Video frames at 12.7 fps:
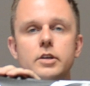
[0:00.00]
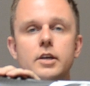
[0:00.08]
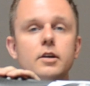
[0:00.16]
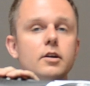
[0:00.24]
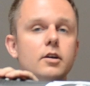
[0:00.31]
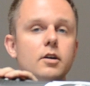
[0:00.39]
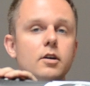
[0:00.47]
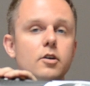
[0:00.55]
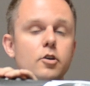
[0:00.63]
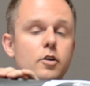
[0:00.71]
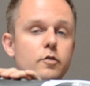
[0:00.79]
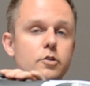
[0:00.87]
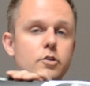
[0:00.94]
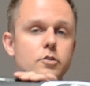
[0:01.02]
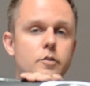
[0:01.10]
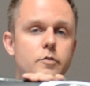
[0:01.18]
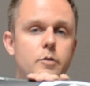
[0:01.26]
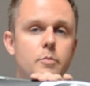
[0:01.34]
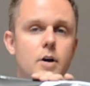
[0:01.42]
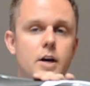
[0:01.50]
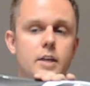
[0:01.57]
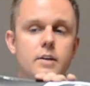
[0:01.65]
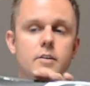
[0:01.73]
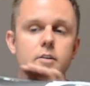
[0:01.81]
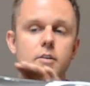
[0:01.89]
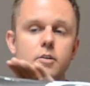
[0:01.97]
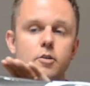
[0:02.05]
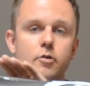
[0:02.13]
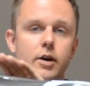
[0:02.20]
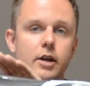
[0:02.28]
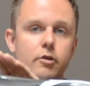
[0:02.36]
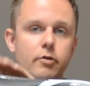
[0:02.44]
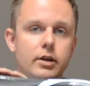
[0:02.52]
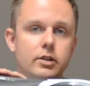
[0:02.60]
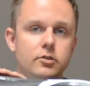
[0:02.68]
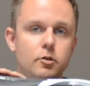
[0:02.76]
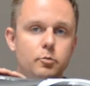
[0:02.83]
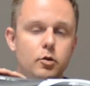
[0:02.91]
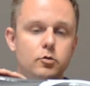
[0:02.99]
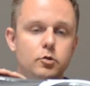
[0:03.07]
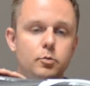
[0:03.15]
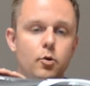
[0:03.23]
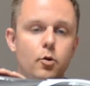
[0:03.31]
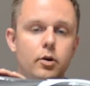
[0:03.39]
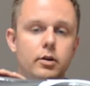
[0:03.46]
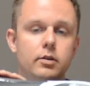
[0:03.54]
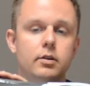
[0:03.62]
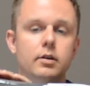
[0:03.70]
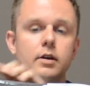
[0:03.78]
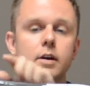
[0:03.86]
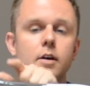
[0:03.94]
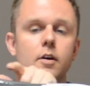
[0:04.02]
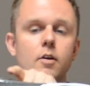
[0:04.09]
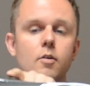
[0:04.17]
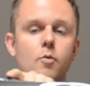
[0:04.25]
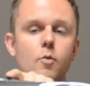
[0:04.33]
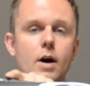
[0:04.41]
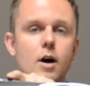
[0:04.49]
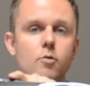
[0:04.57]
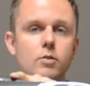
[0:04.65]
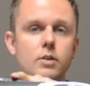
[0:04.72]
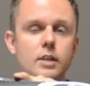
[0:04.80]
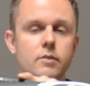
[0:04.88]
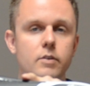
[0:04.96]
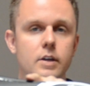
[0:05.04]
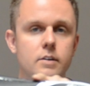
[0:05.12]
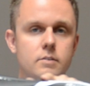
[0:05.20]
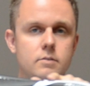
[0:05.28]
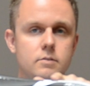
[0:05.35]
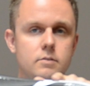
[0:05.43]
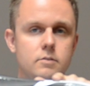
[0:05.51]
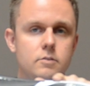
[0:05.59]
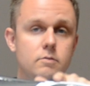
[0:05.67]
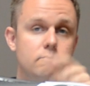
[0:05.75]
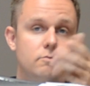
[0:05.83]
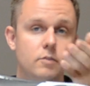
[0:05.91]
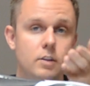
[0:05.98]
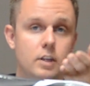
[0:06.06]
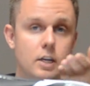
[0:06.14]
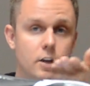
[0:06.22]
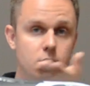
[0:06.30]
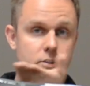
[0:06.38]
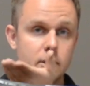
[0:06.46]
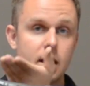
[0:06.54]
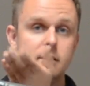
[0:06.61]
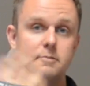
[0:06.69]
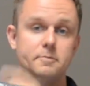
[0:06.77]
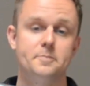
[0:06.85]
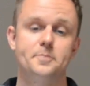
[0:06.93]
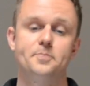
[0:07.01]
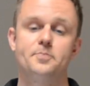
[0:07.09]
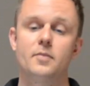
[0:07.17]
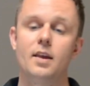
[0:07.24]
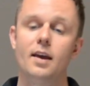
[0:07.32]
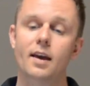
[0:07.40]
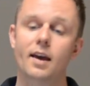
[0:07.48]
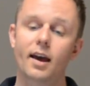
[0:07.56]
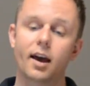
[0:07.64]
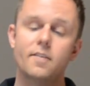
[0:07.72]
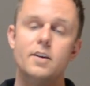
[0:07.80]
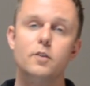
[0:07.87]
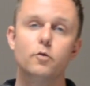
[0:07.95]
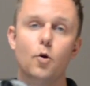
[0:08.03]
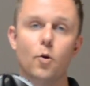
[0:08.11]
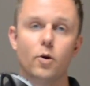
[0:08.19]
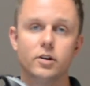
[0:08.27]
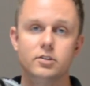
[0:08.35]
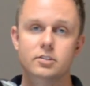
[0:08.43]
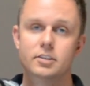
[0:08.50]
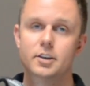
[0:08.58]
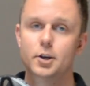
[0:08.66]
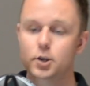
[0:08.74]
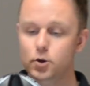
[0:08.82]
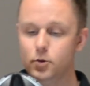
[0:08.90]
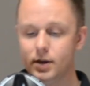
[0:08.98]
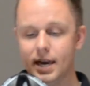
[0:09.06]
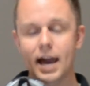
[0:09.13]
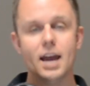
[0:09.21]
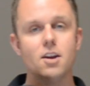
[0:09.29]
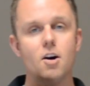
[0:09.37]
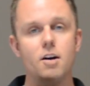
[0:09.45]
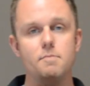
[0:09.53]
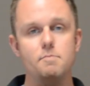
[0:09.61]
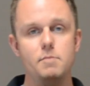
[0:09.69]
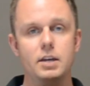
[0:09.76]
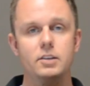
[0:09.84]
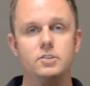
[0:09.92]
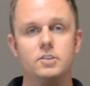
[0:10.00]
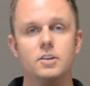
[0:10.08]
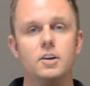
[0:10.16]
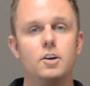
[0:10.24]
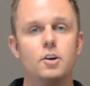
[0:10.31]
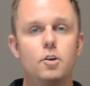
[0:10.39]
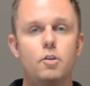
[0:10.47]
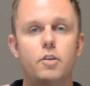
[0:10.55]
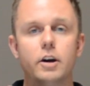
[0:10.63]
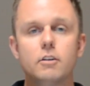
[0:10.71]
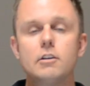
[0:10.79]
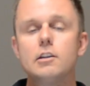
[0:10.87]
the curvatures of your body, creating great sit bone support while relieving the underside. And then, of course, you cannot miss their